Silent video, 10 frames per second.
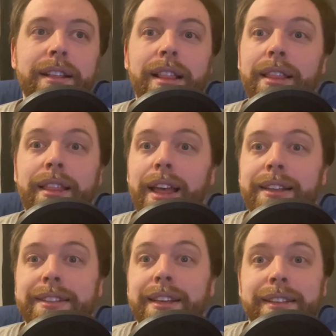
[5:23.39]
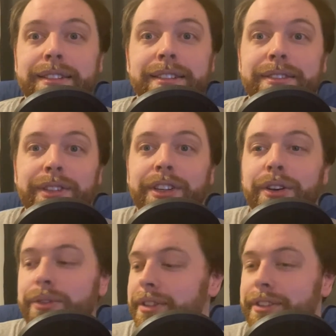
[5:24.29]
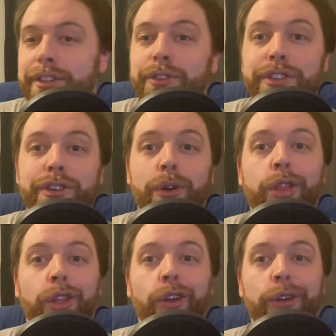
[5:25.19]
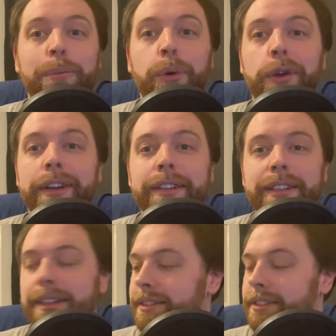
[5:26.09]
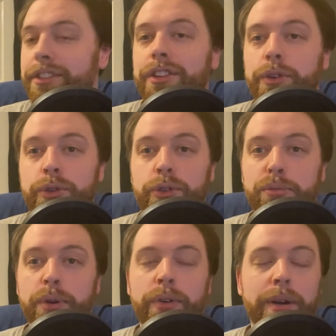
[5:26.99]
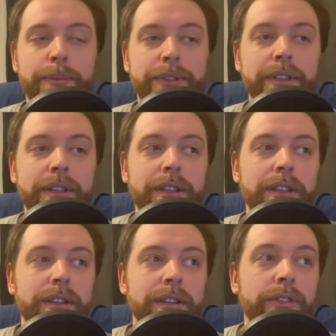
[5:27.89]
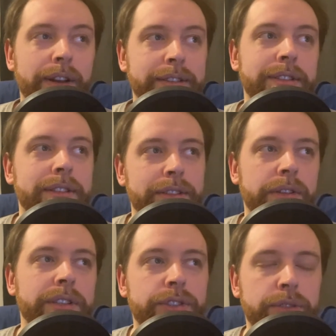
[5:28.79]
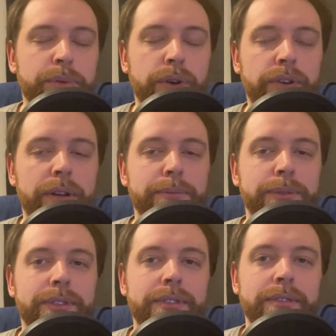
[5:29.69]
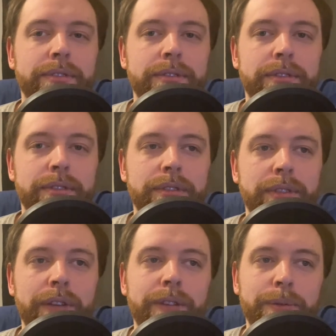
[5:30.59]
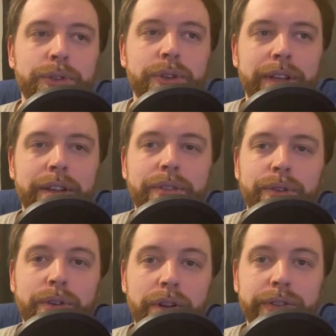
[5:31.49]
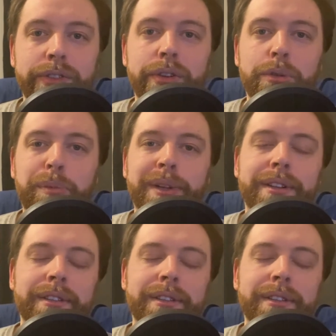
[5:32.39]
that's it. You know, there is no third point. It's just those two programs. Granted, it's only two programs if I'm doing it through console, but